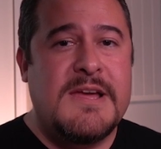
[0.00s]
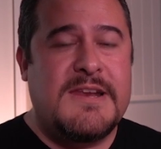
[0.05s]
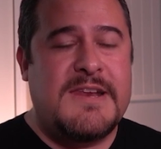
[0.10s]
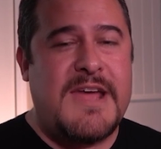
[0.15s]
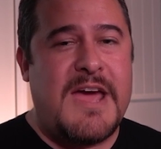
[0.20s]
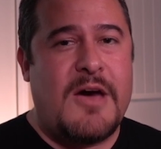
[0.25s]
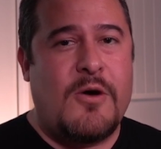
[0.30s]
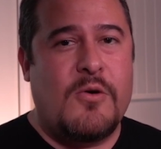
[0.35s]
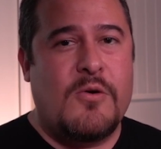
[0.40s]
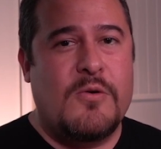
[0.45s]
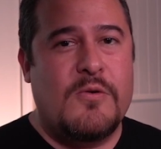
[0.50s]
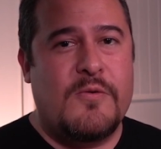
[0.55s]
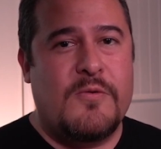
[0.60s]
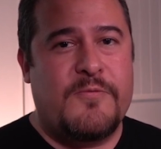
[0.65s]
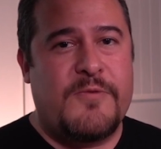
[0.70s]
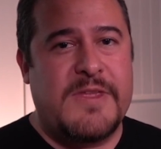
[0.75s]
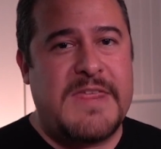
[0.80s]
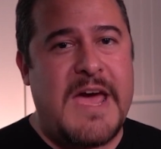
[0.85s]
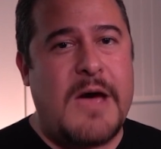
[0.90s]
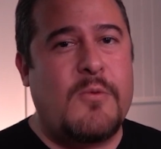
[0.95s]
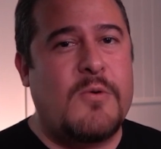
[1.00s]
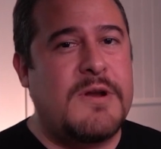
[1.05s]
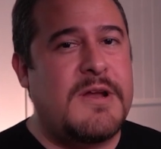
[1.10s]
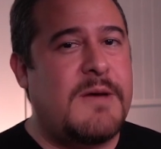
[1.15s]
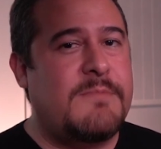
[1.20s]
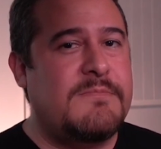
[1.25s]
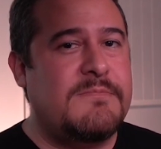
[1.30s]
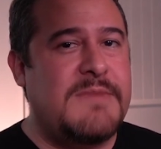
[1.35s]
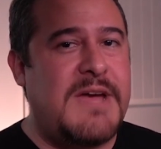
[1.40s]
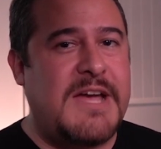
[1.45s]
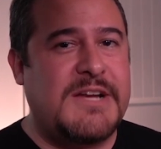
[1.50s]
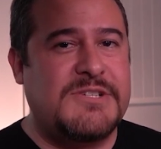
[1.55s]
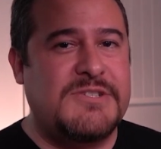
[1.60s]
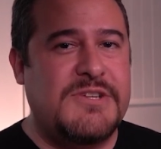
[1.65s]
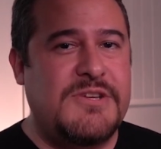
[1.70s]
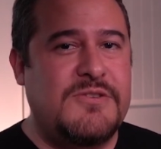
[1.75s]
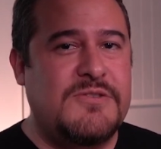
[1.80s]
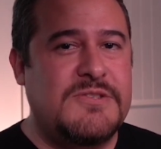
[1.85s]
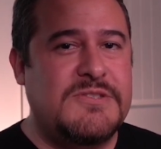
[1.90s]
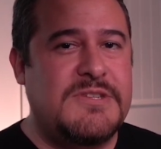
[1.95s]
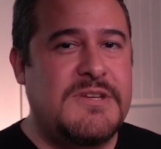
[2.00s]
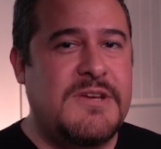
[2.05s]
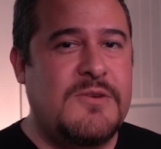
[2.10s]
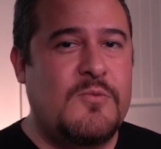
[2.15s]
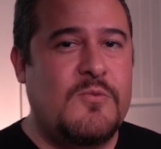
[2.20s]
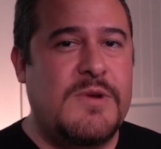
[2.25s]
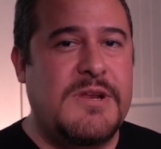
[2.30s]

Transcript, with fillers: Now, for that one, I'm actually using